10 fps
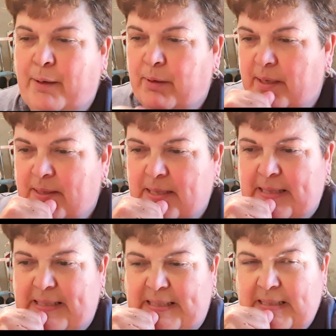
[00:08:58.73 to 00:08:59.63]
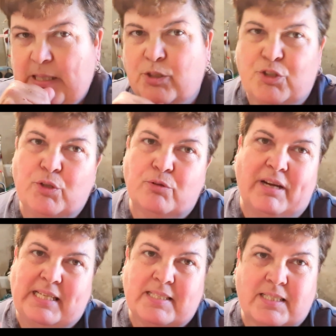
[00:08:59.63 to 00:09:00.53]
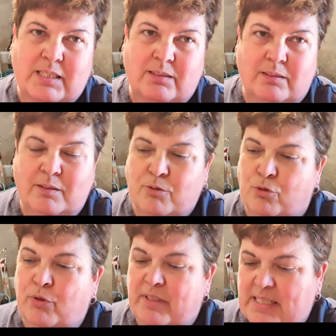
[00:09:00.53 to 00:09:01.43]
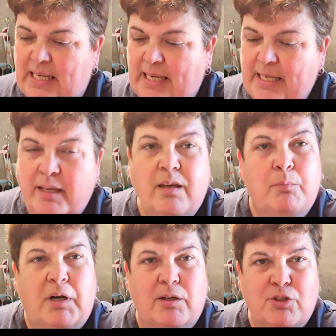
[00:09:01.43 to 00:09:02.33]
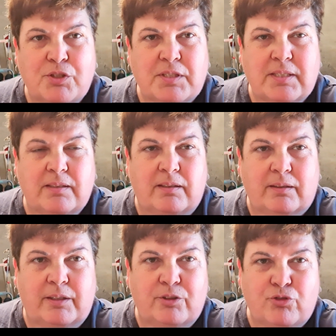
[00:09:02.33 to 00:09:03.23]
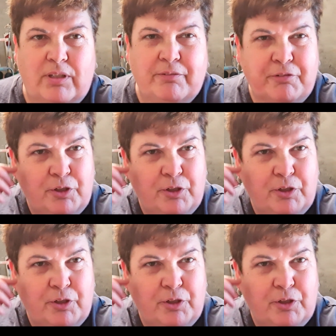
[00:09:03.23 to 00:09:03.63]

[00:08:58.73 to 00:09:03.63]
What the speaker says: and I'll do the rest through the day, but I'm just going to drill a few